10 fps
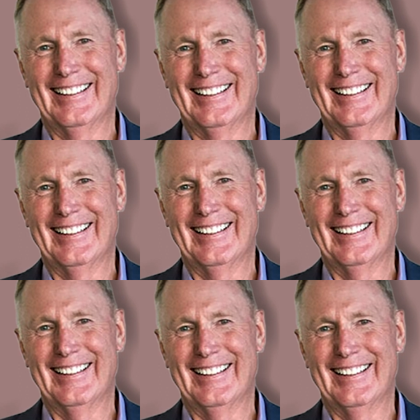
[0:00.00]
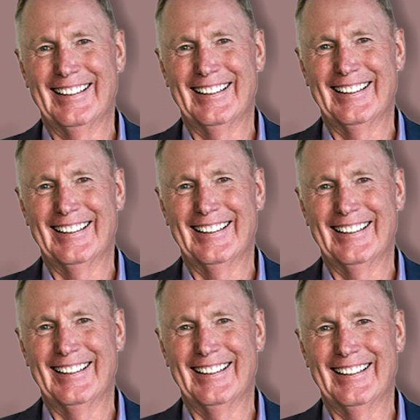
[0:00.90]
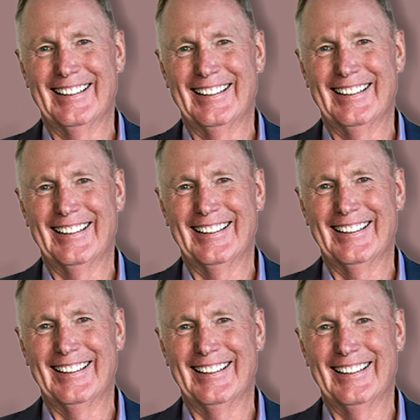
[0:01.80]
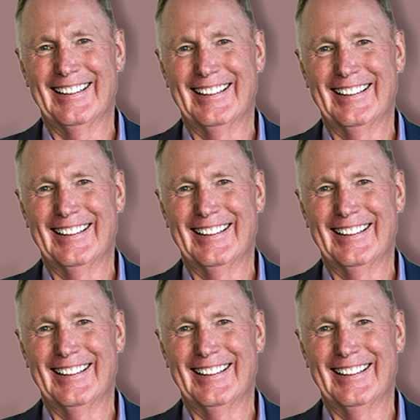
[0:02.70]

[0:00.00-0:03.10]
(silence)